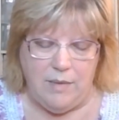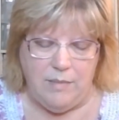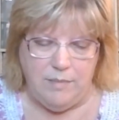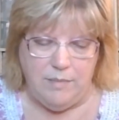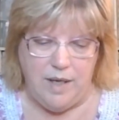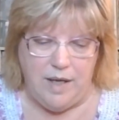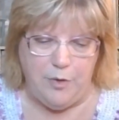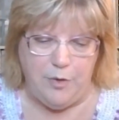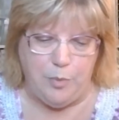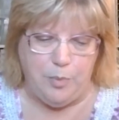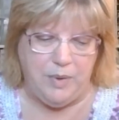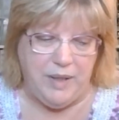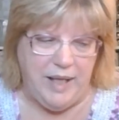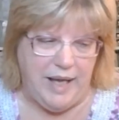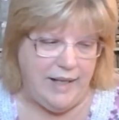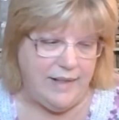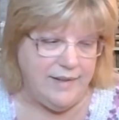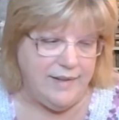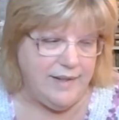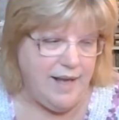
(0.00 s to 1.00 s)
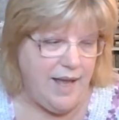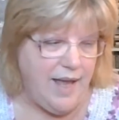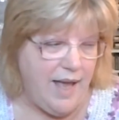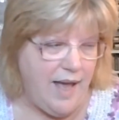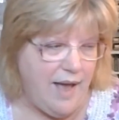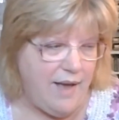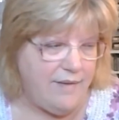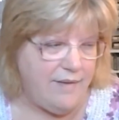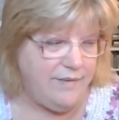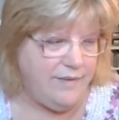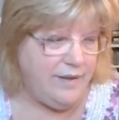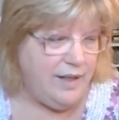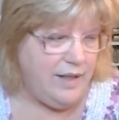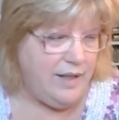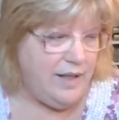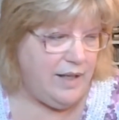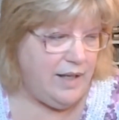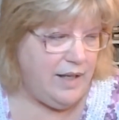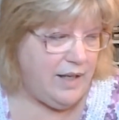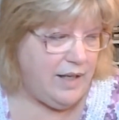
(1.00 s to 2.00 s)
Other plans I have
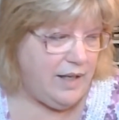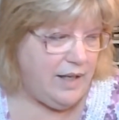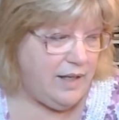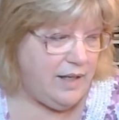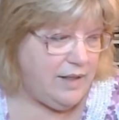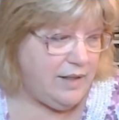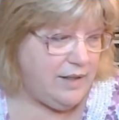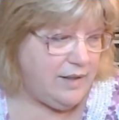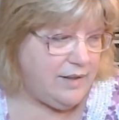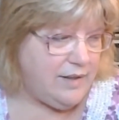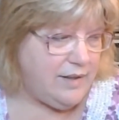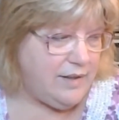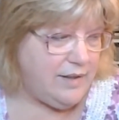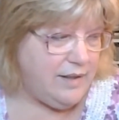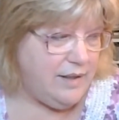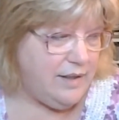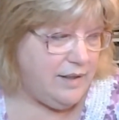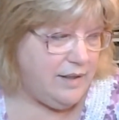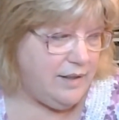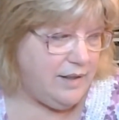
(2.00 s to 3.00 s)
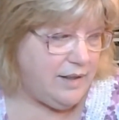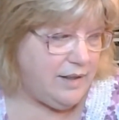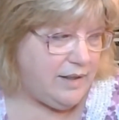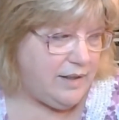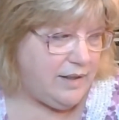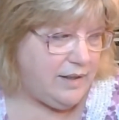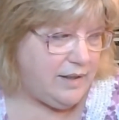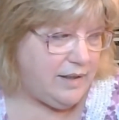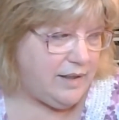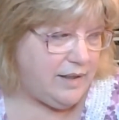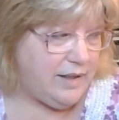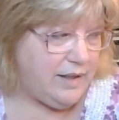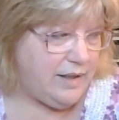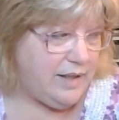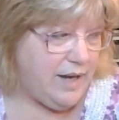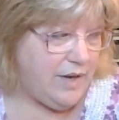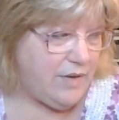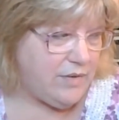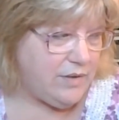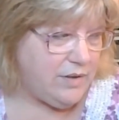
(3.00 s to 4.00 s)
is, I didn't get it
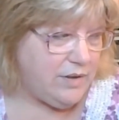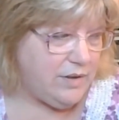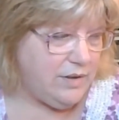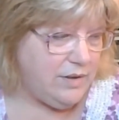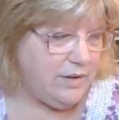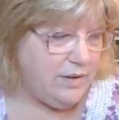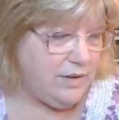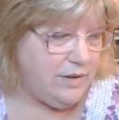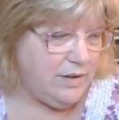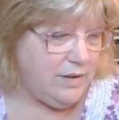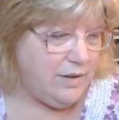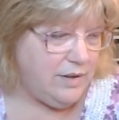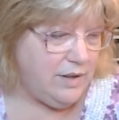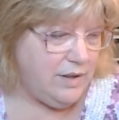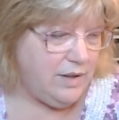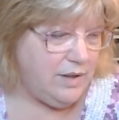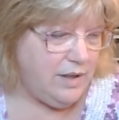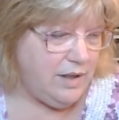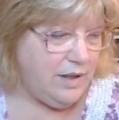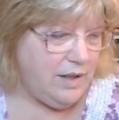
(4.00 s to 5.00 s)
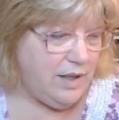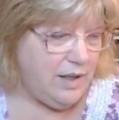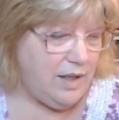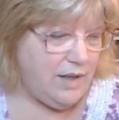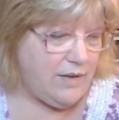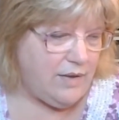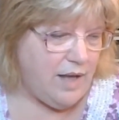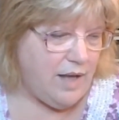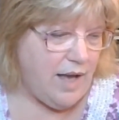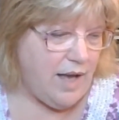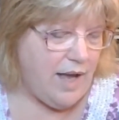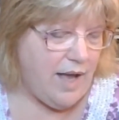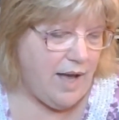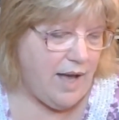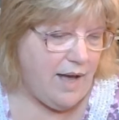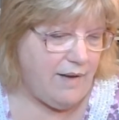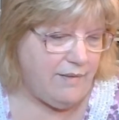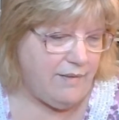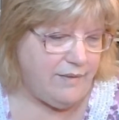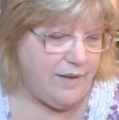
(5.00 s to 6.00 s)
out. I
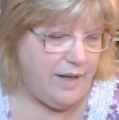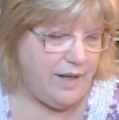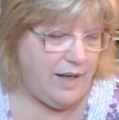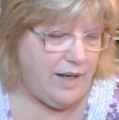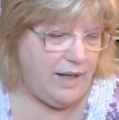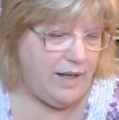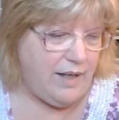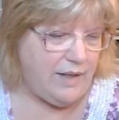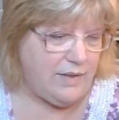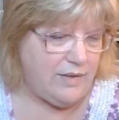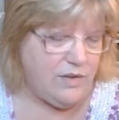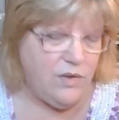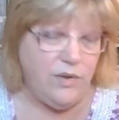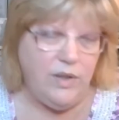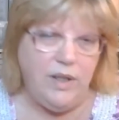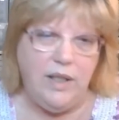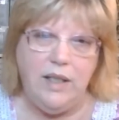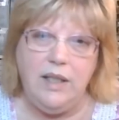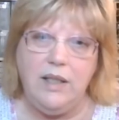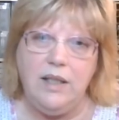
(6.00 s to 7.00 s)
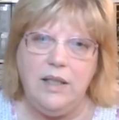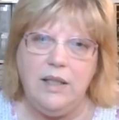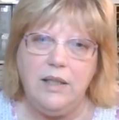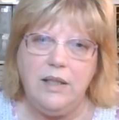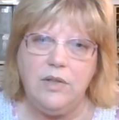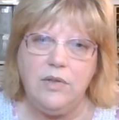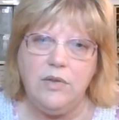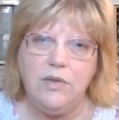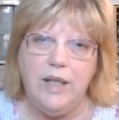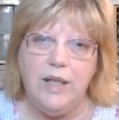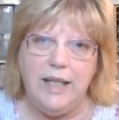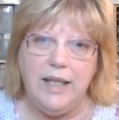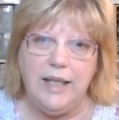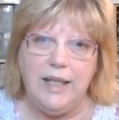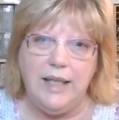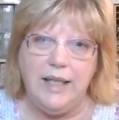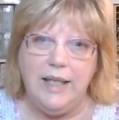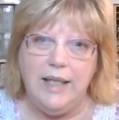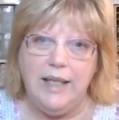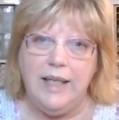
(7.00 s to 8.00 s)
have a Stony Creek
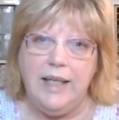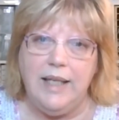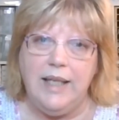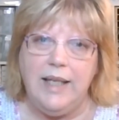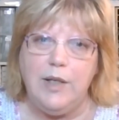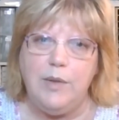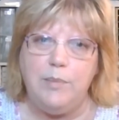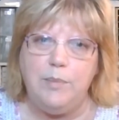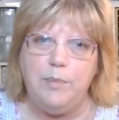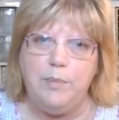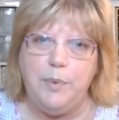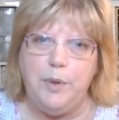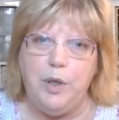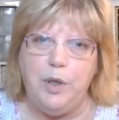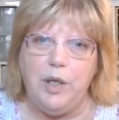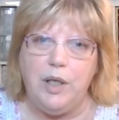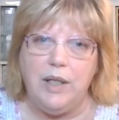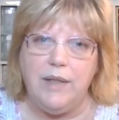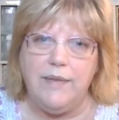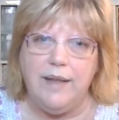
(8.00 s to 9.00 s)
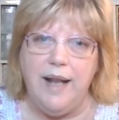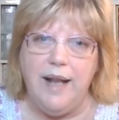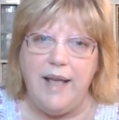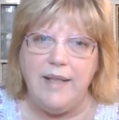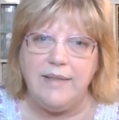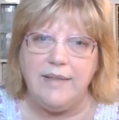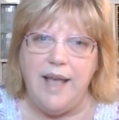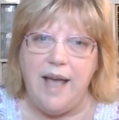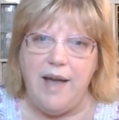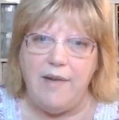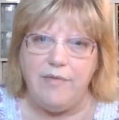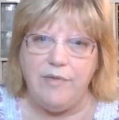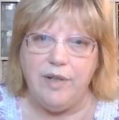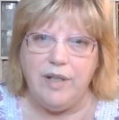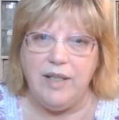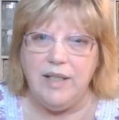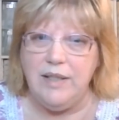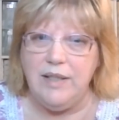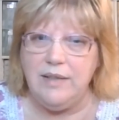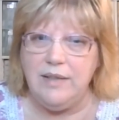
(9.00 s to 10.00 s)
book that has
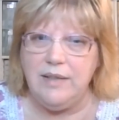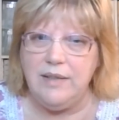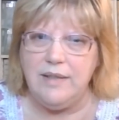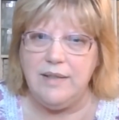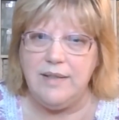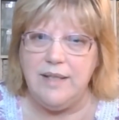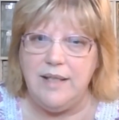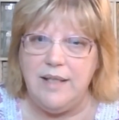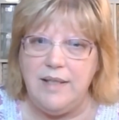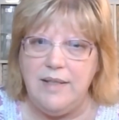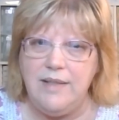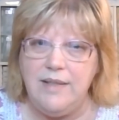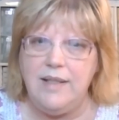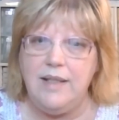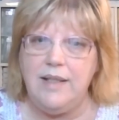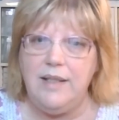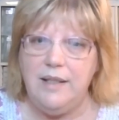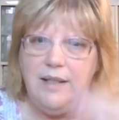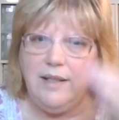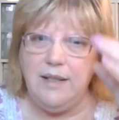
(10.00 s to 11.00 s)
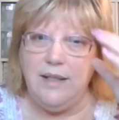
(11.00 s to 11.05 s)
African scenes in it,